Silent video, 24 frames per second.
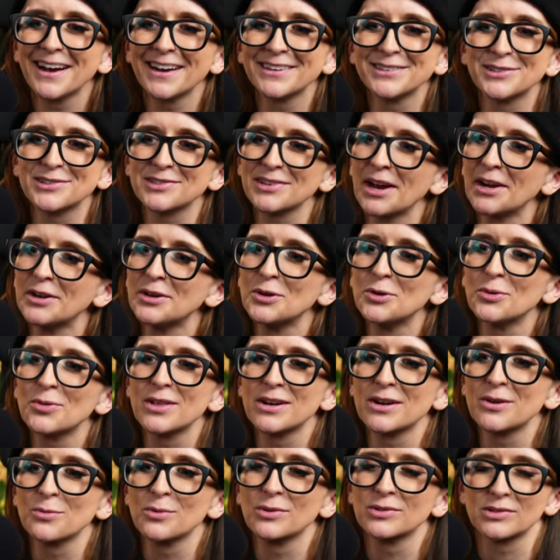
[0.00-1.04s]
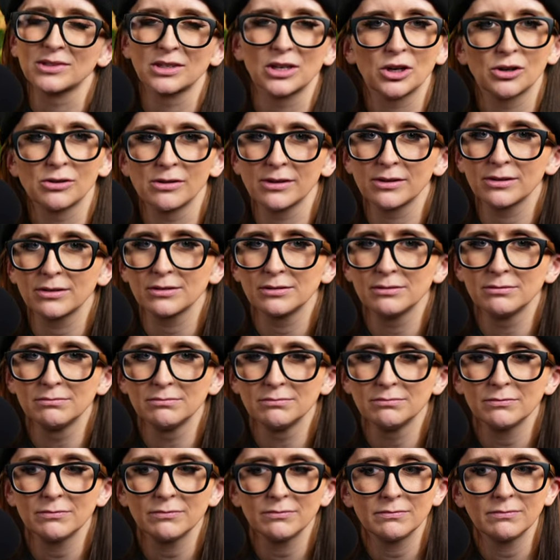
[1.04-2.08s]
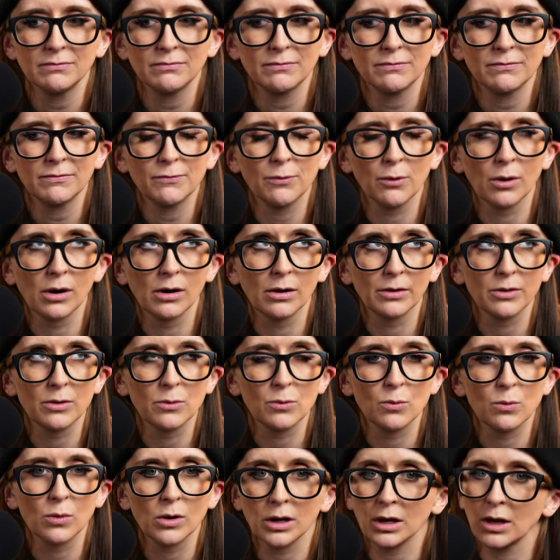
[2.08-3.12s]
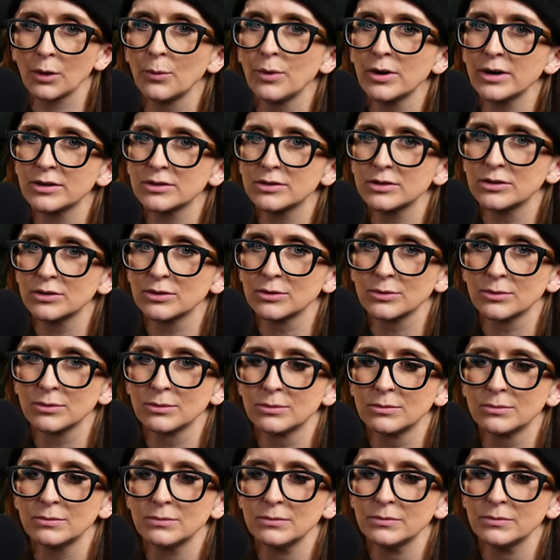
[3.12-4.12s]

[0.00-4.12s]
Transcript: I just I knew that it wasn't critical for the work I wanted to do,